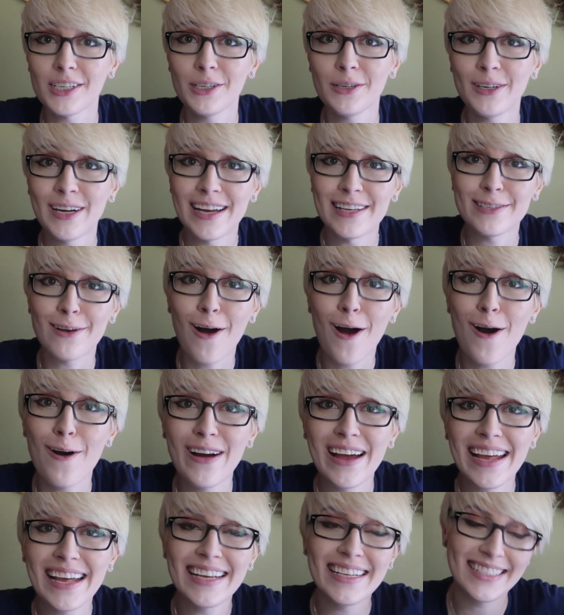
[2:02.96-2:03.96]
to you as
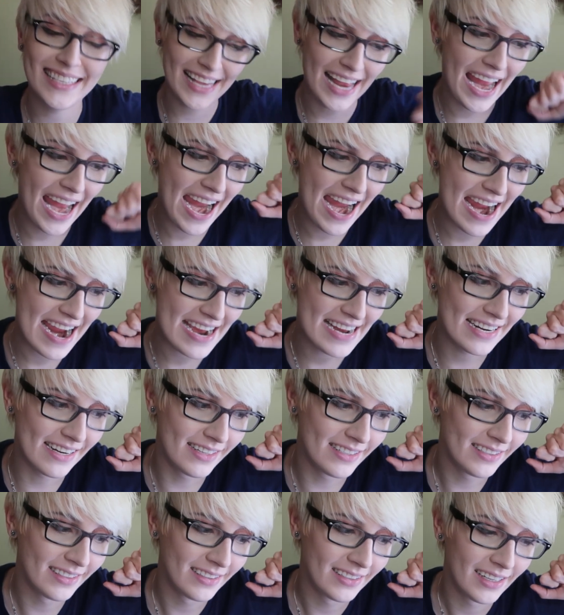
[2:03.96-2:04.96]
always.
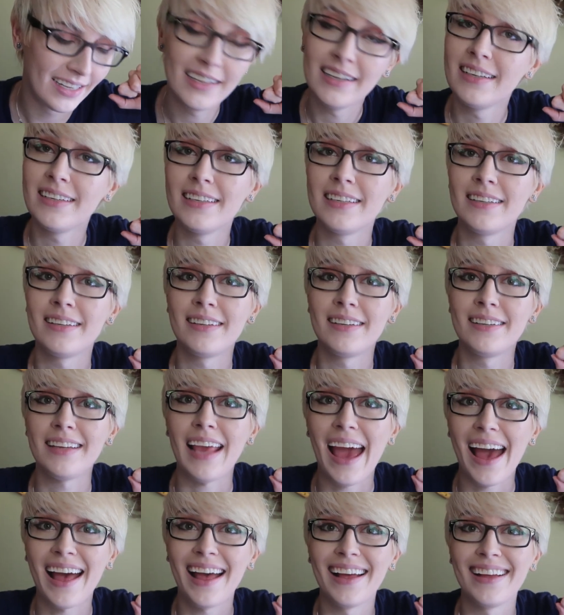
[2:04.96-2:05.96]
And
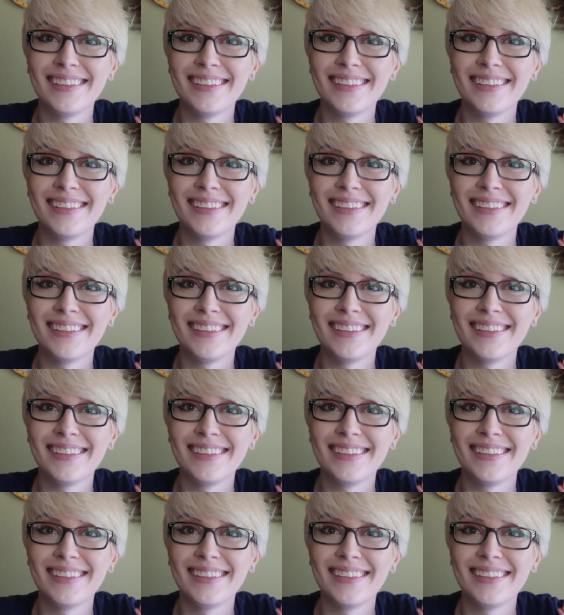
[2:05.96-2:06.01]
yeah,